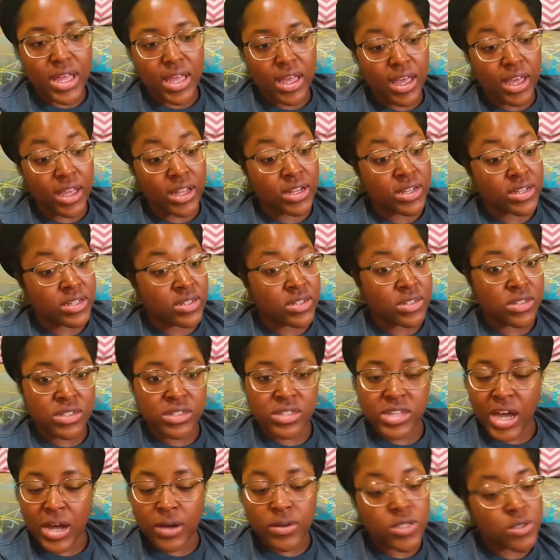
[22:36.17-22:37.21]
and
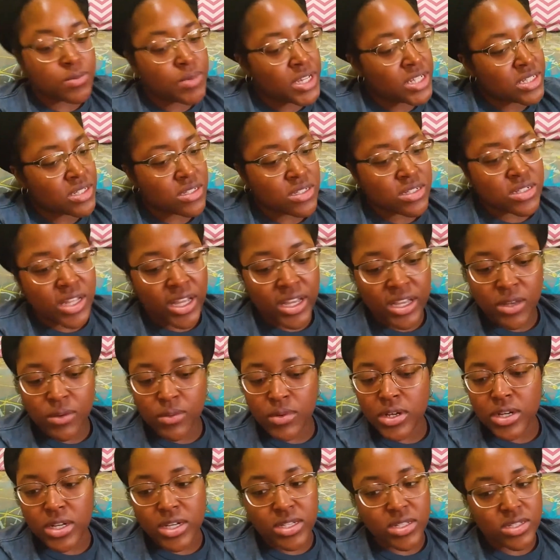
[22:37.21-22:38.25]
that was basically like it
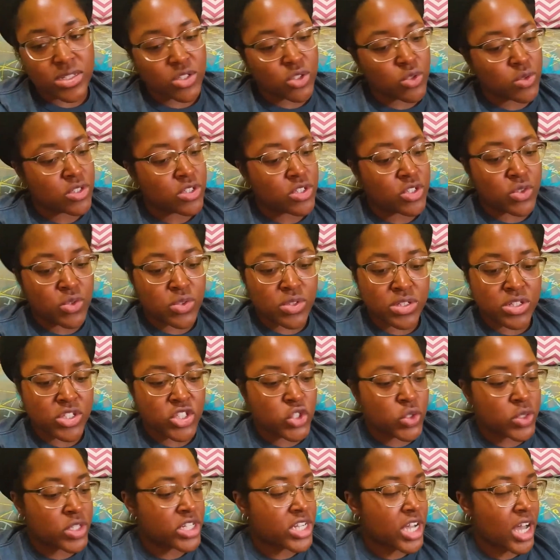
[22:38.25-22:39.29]
was. You was using
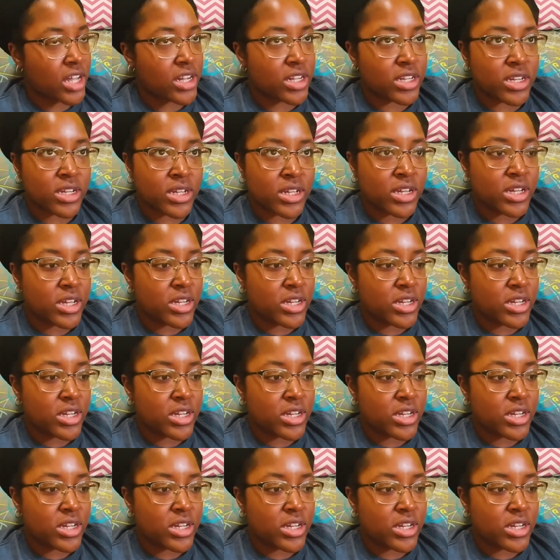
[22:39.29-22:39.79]
Jordana,